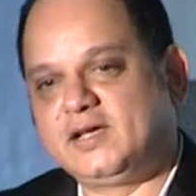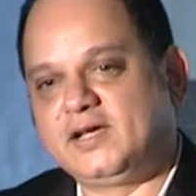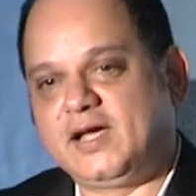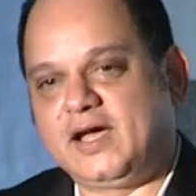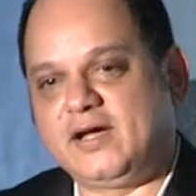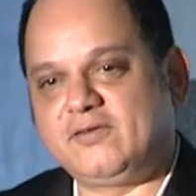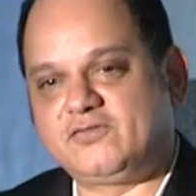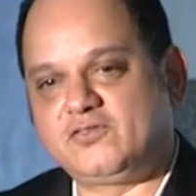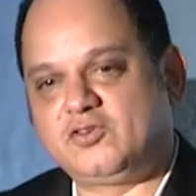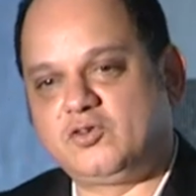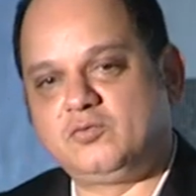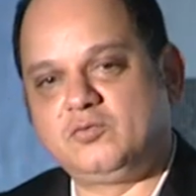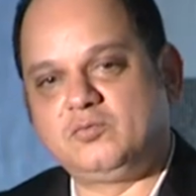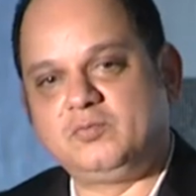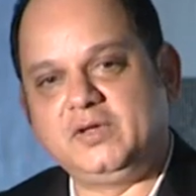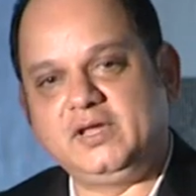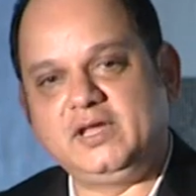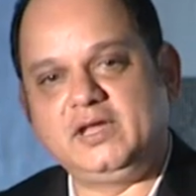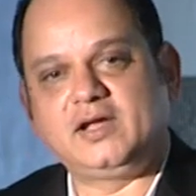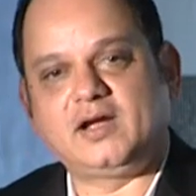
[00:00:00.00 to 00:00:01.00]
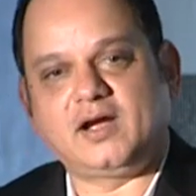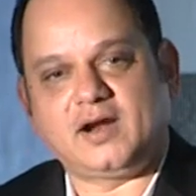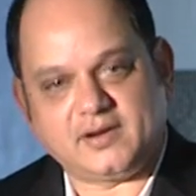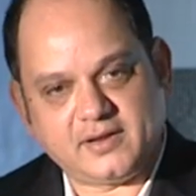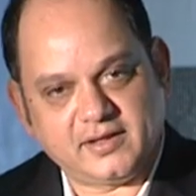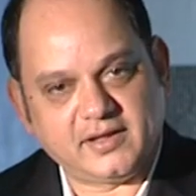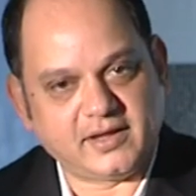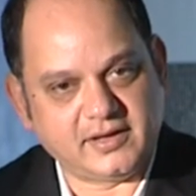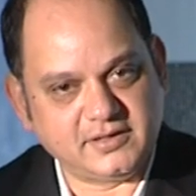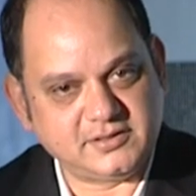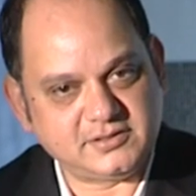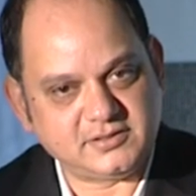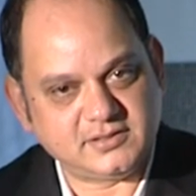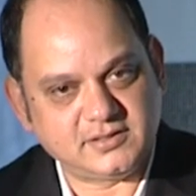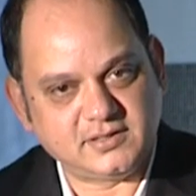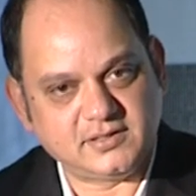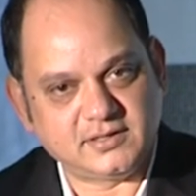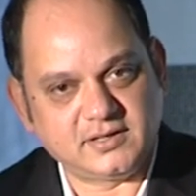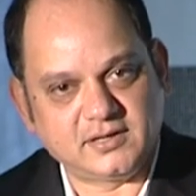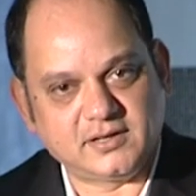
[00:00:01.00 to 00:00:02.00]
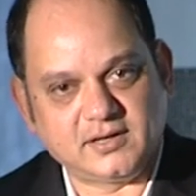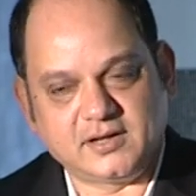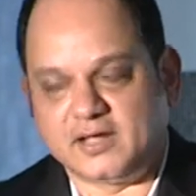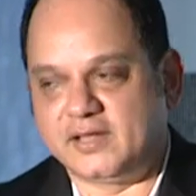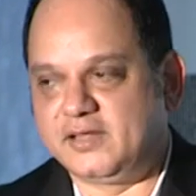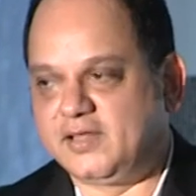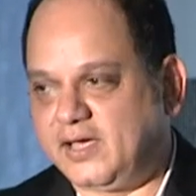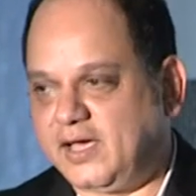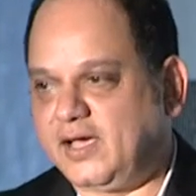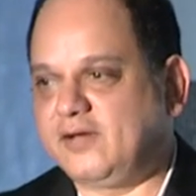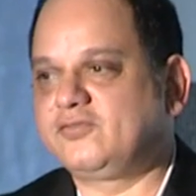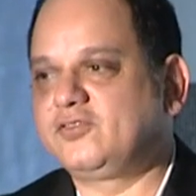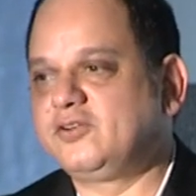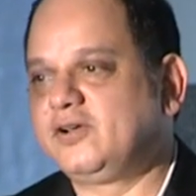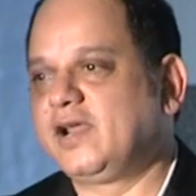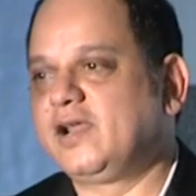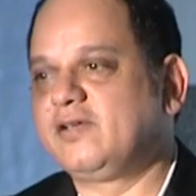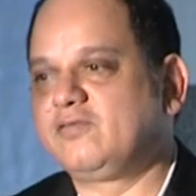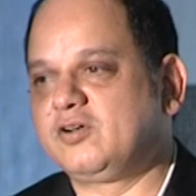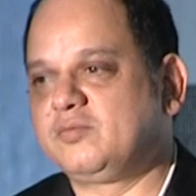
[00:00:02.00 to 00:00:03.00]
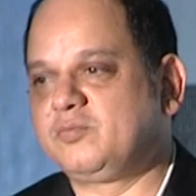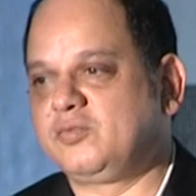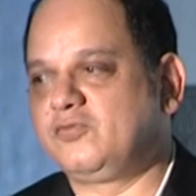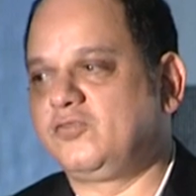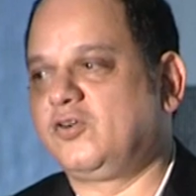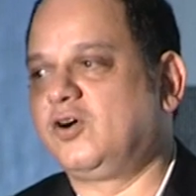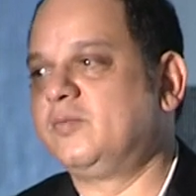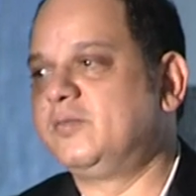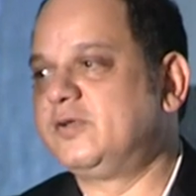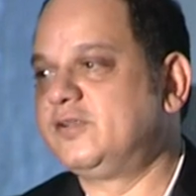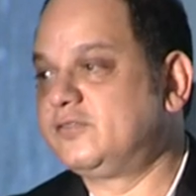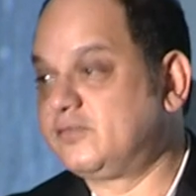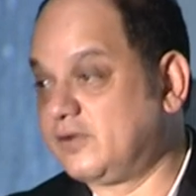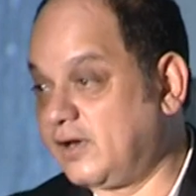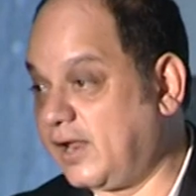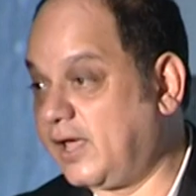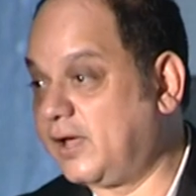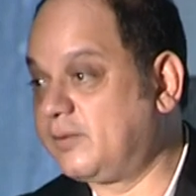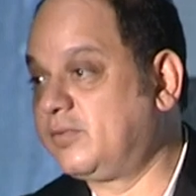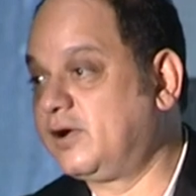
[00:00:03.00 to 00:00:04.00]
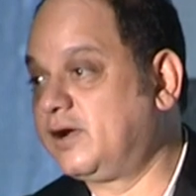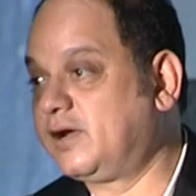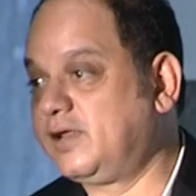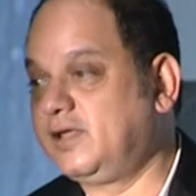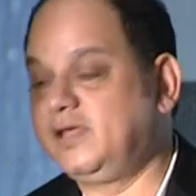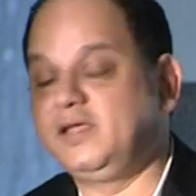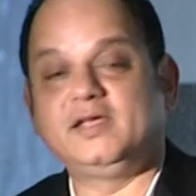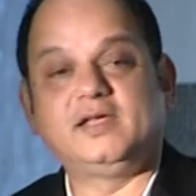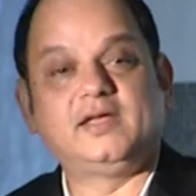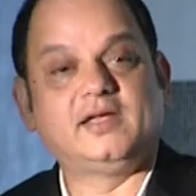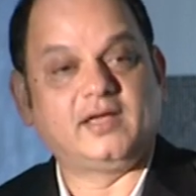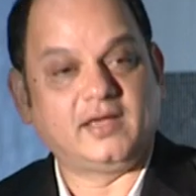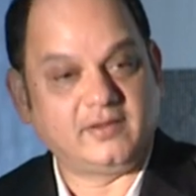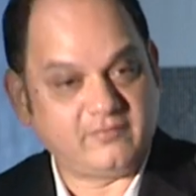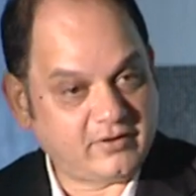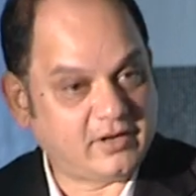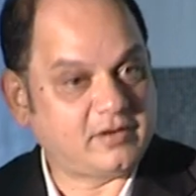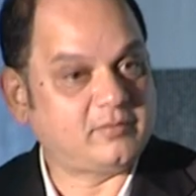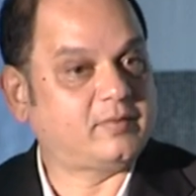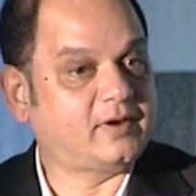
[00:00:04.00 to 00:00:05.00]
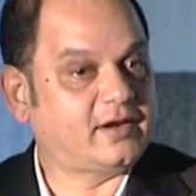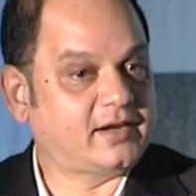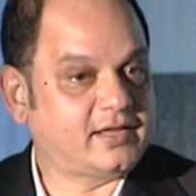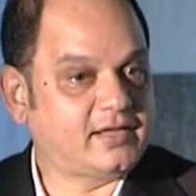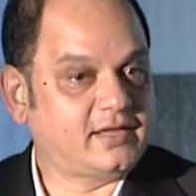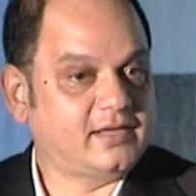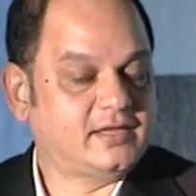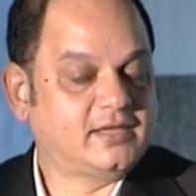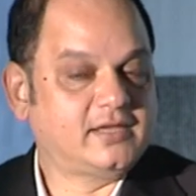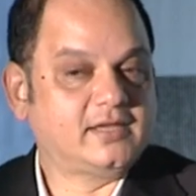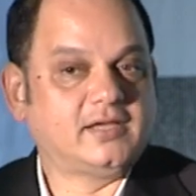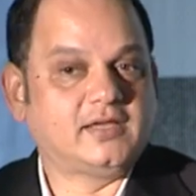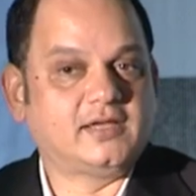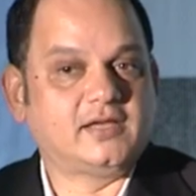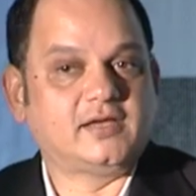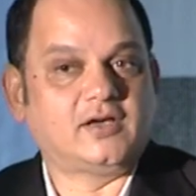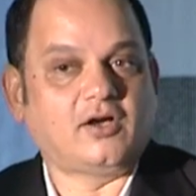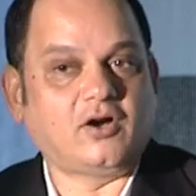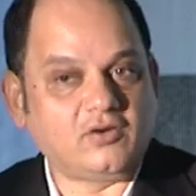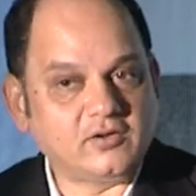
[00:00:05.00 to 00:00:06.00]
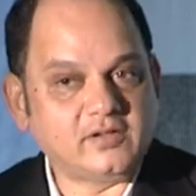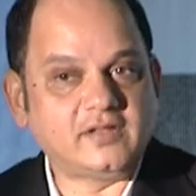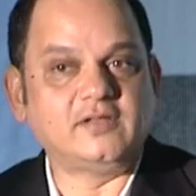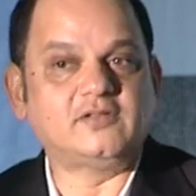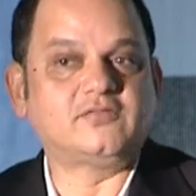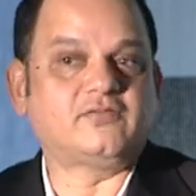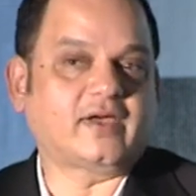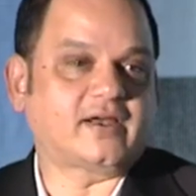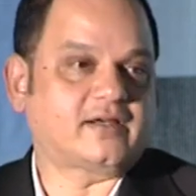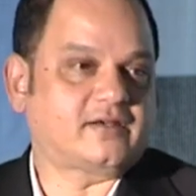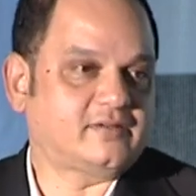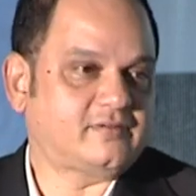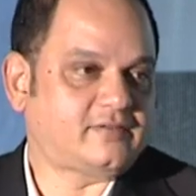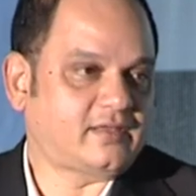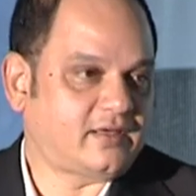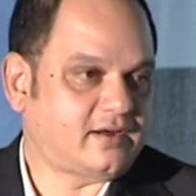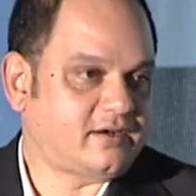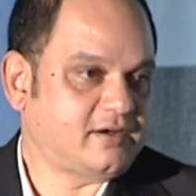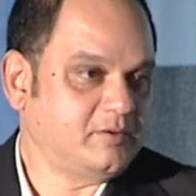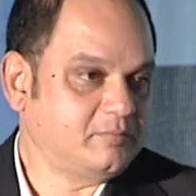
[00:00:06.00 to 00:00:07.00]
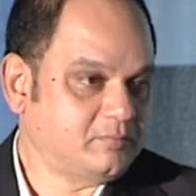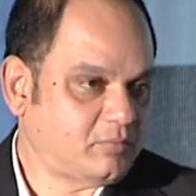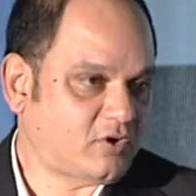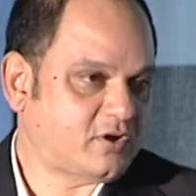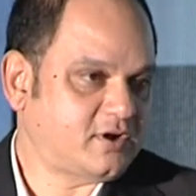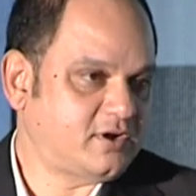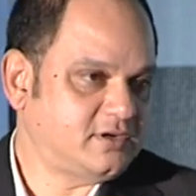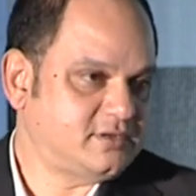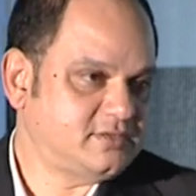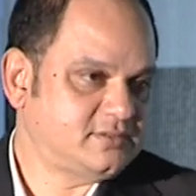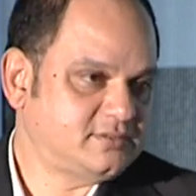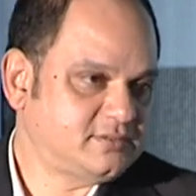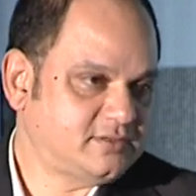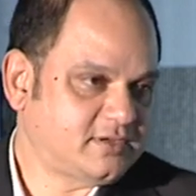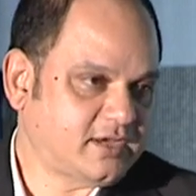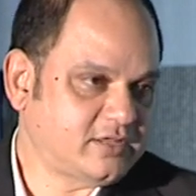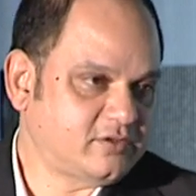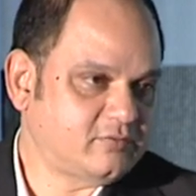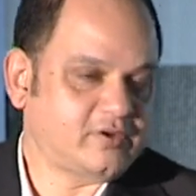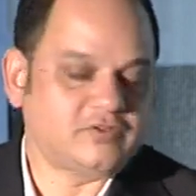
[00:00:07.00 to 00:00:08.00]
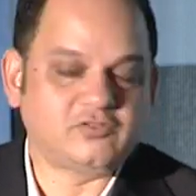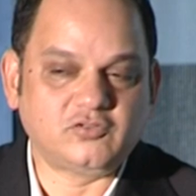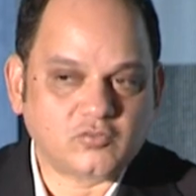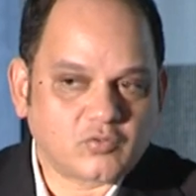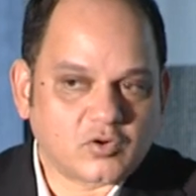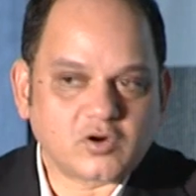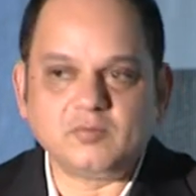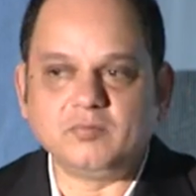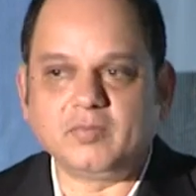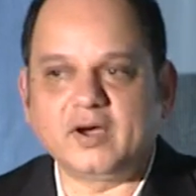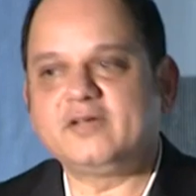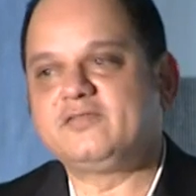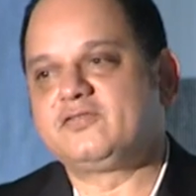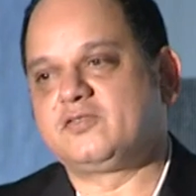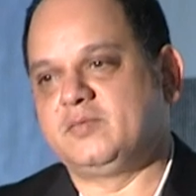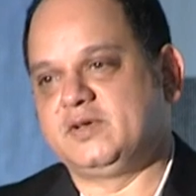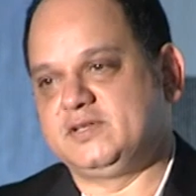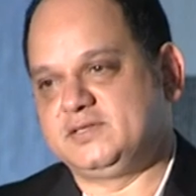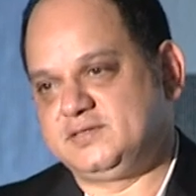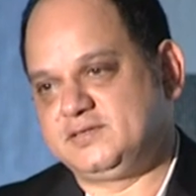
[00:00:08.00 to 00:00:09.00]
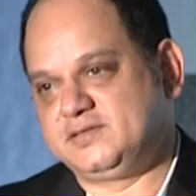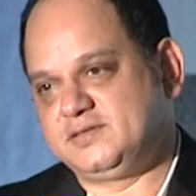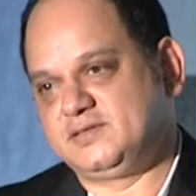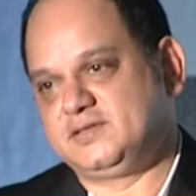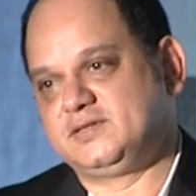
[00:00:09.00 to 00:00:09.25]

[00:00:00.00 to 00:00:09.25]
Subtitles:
have to be cutting edge, and they have to deliver performance, reliability, availability. All these factors are important. Otherwise, you wouldn't buy from us.